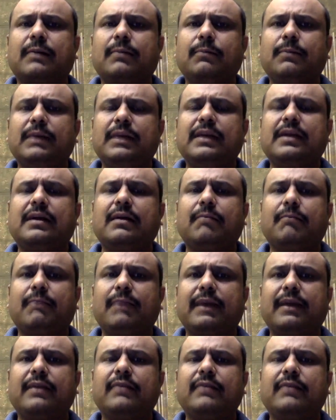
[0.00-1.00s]
be
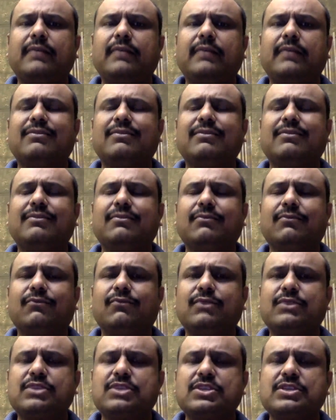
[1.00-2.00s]
compliant with your
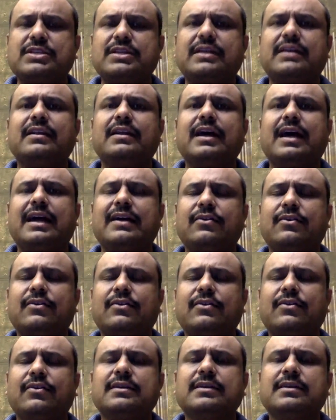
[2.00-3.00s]
physician and
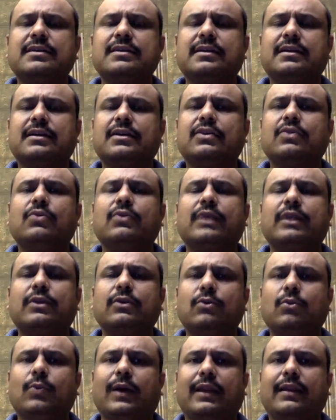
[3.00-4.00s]
drugs. You
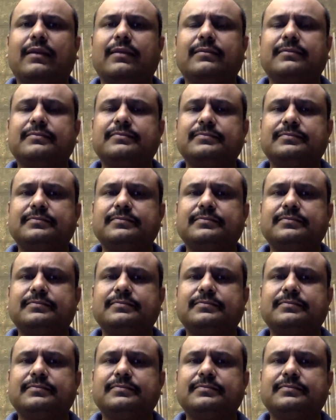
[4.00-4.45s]
can do well.